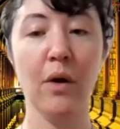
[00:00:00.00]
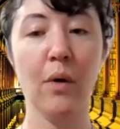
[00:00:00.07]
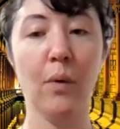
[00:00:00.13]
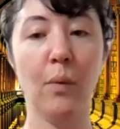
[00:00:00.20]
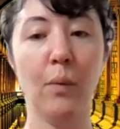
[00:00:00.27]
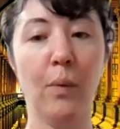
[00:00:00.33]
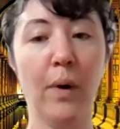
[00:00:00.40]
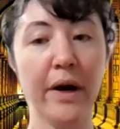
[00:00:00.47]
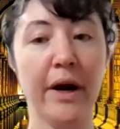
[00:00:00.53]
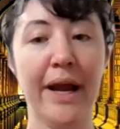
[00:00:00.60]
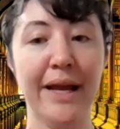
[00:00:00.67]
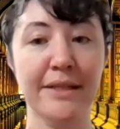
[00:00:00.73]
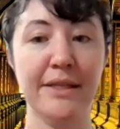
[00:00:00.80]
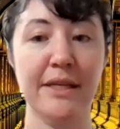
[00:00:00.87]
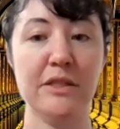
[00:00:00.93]
what our
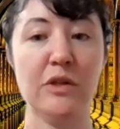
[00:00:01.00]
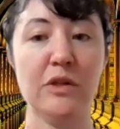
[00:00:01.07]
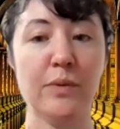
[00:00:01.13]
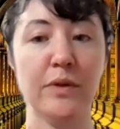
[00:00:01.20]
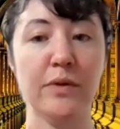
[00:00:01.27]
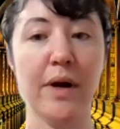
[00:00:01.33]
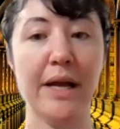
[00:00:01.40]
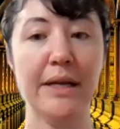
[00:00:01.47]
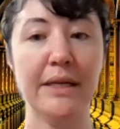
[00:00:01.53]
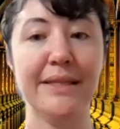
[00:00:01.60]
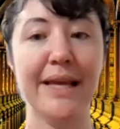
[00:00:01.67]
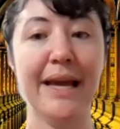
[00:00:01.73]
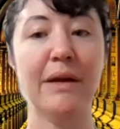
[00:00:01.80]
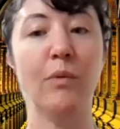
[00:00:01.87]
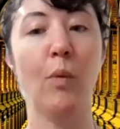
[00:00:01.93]
ancestors were trying to
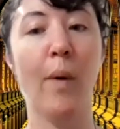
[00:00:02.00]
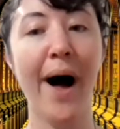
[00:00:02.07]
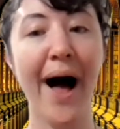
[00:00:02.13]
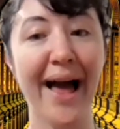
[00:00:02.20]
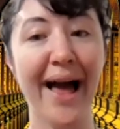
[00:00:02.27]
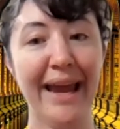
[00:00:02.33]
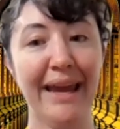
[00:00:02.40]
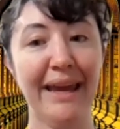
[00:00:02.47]
say and why.